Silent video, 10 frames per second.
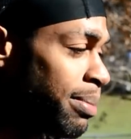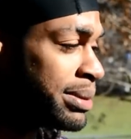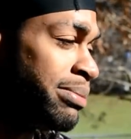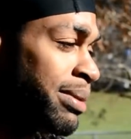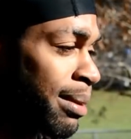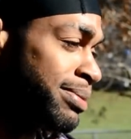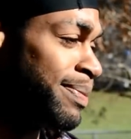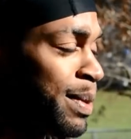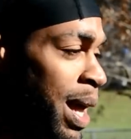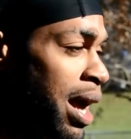
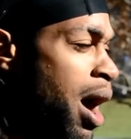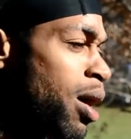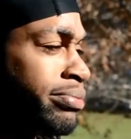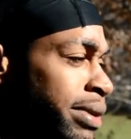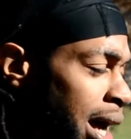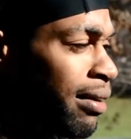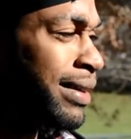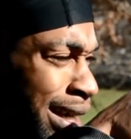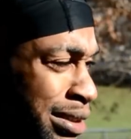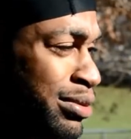okay,
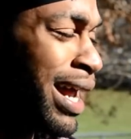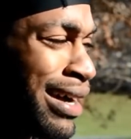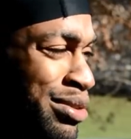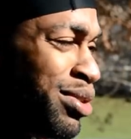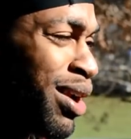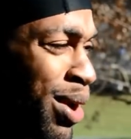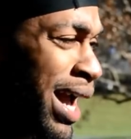I can do that, I can do that, okay,